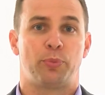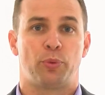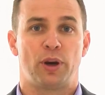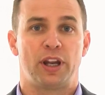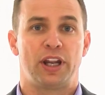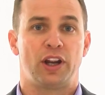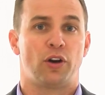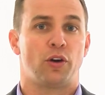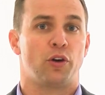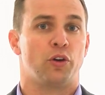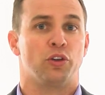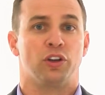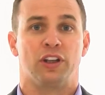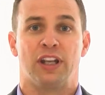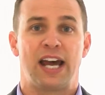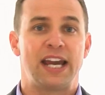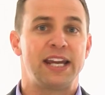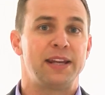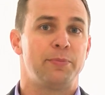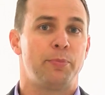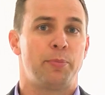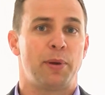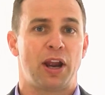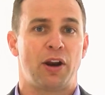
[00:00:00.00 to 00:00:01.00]
bringer or
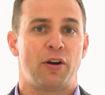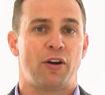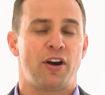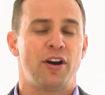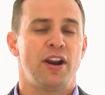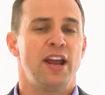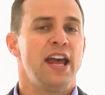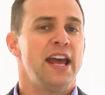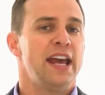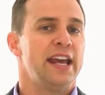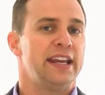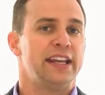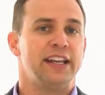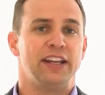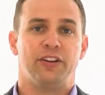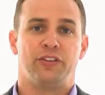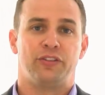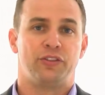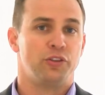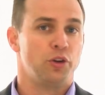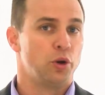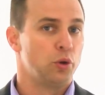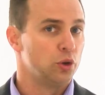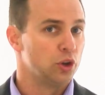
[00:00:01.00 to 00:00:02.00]
light bearer. He
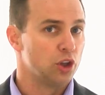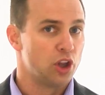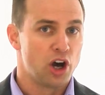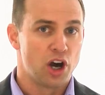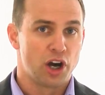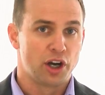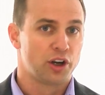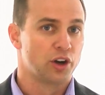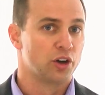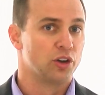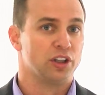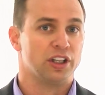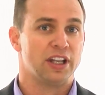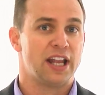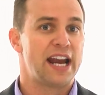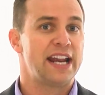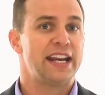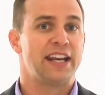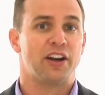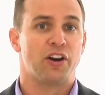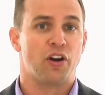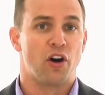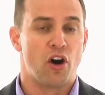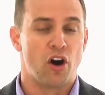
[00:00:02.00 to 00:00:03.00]
is no longer
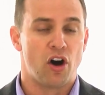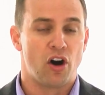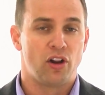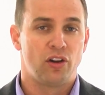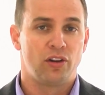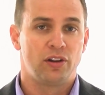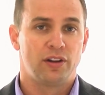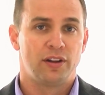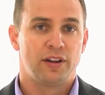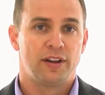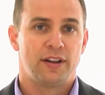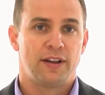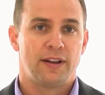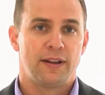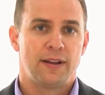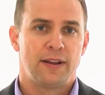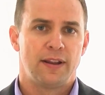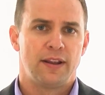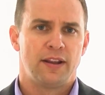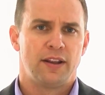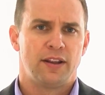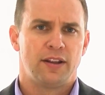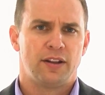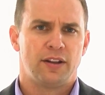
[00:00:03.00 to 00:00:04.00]
light at all.
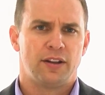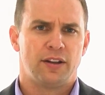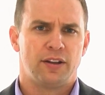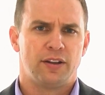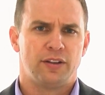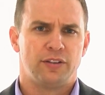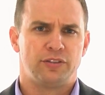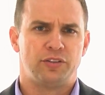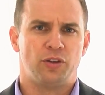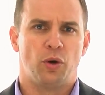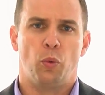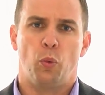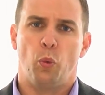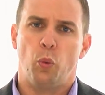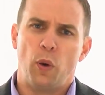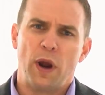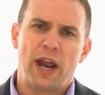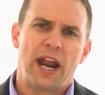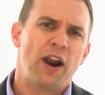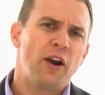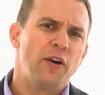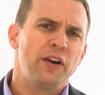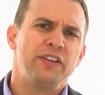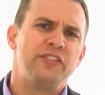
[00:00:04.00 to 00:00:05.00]
So
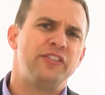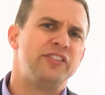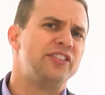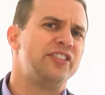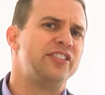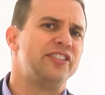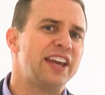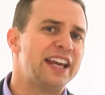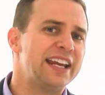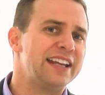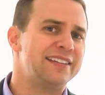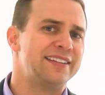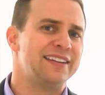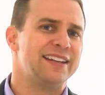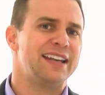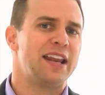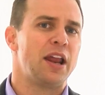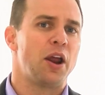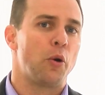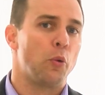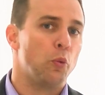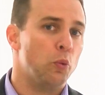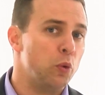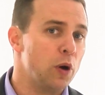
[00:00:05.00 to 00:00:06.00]
where is
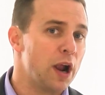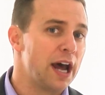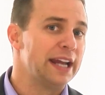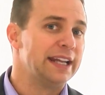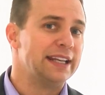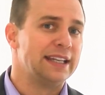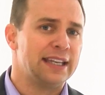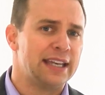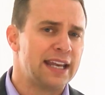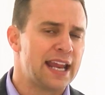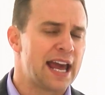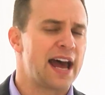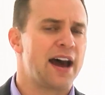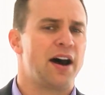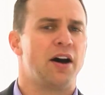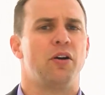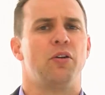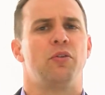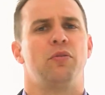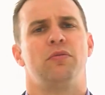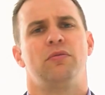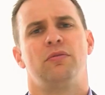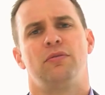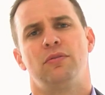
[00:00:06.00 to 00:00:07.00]
Satan right
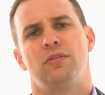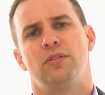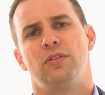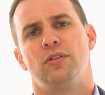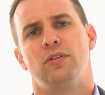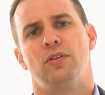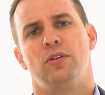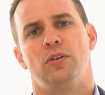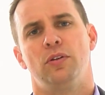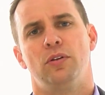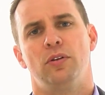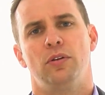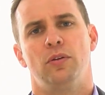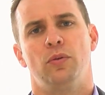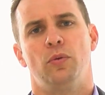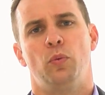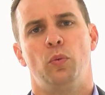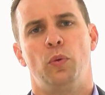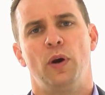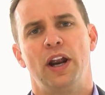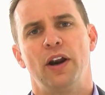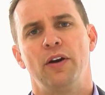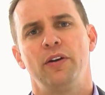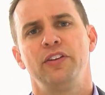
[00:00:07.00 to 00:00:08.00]
now?
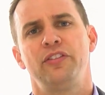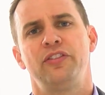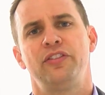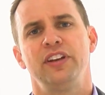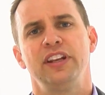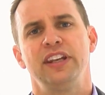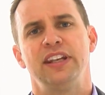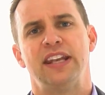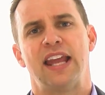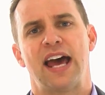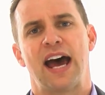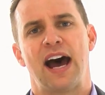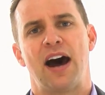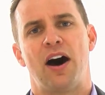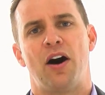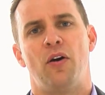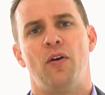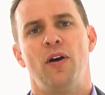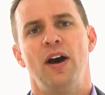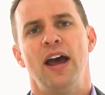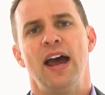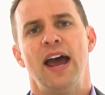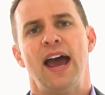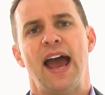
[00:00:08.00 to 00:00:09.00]
Where is he
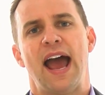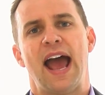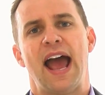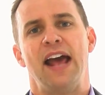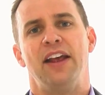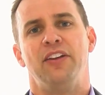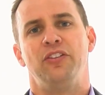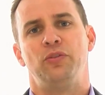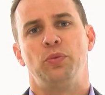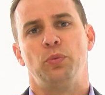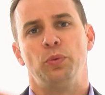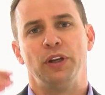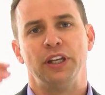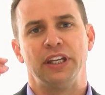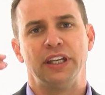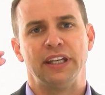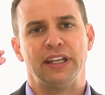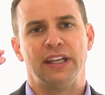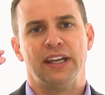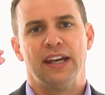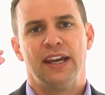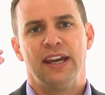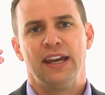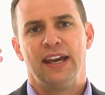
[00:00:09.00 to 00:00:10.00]
now as
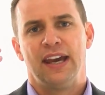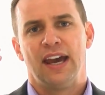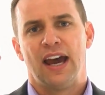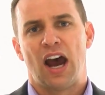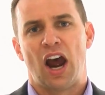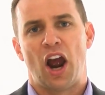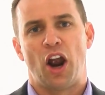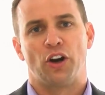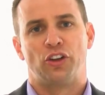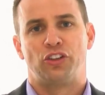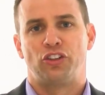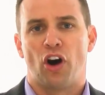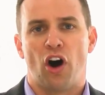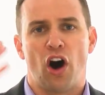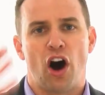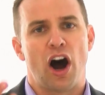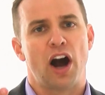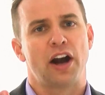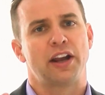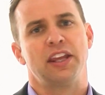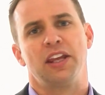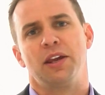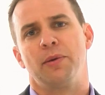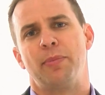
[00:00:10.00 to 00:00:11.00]
we are
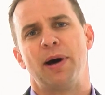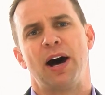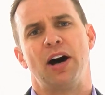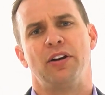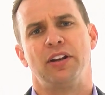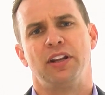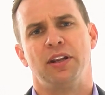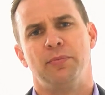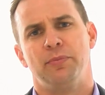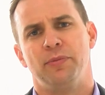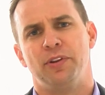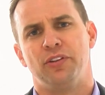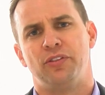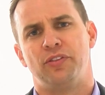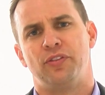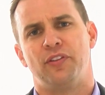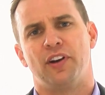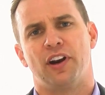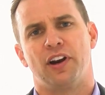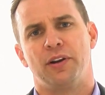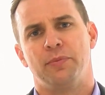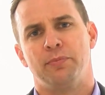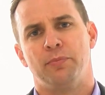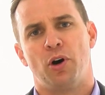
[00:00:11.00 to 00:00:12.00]
talking about him this
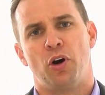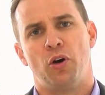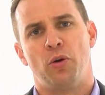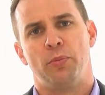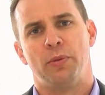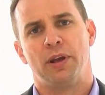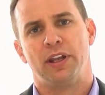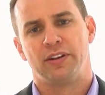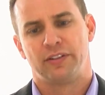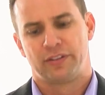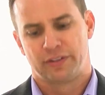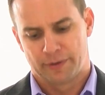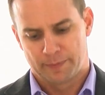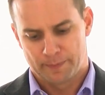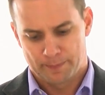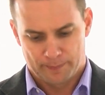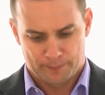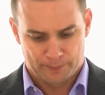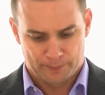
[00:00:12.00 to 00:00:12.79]
very moment?